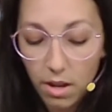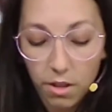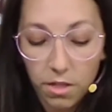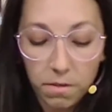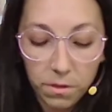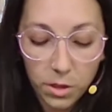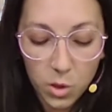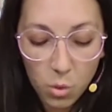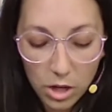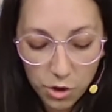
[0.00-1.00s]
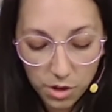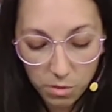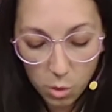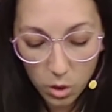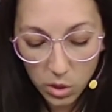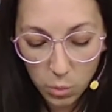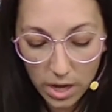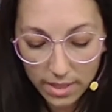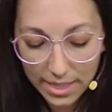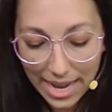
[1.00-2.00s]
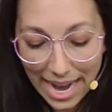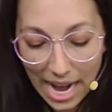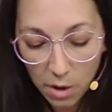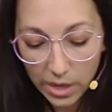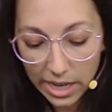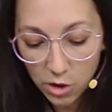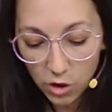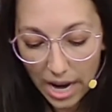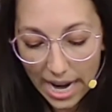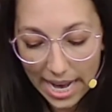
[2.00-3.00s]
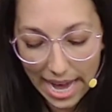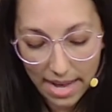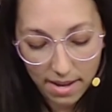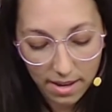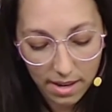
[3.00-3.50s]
The first question, of course, was how to get dry again.